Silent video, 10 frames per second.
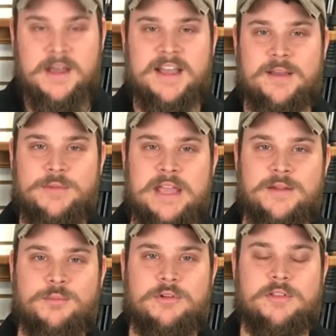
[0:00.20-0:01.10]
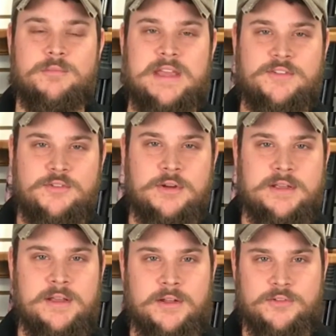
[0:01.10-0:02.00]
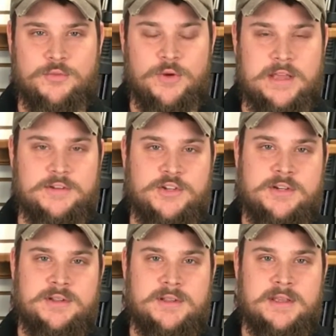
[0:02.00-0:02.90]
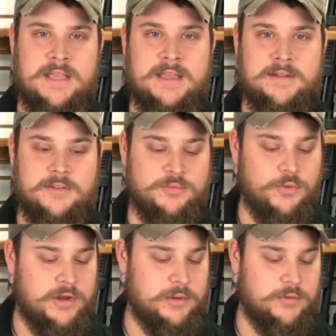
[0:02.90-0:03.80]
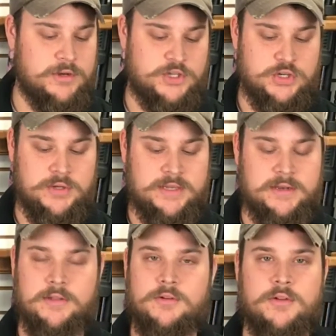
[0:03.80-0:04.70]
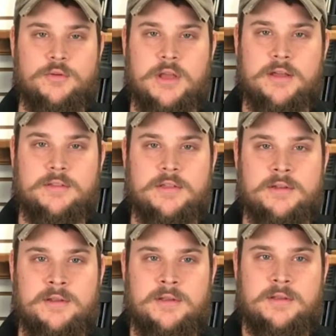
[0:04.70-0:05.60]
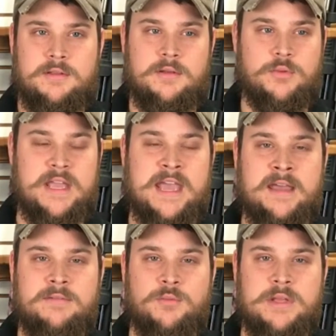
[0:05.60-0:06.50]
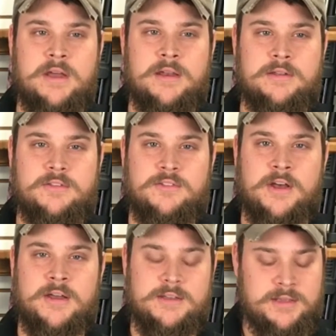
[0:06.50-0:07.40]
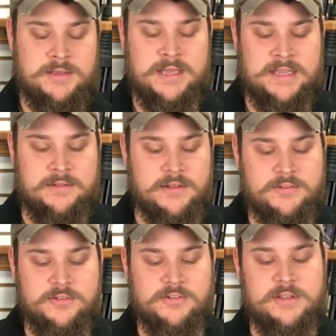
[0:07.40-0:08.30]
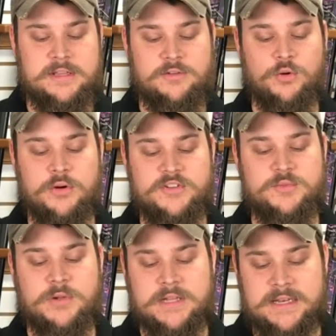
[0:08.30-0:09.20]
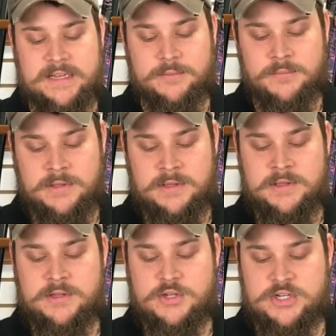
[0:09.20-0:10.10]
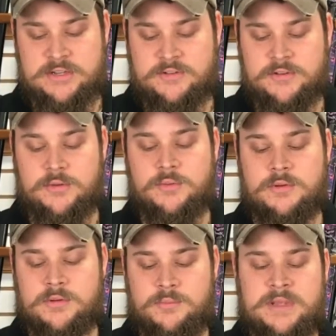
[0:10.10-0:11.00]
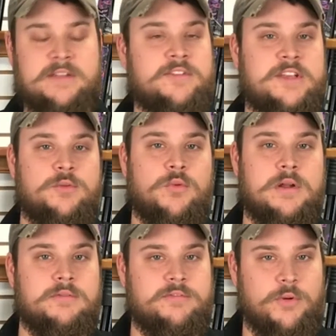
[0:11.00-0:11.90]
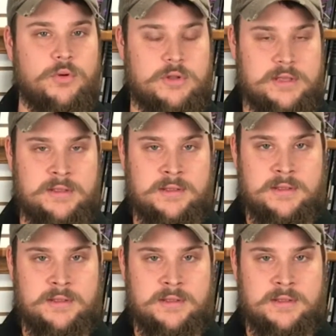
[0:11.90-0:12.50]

Hi, I'm Caleb with Main Street Guns and Range, and this morning I wanted to show you another new gun that we have that we got in stock, and this is the Taurus Millennium G2 PT140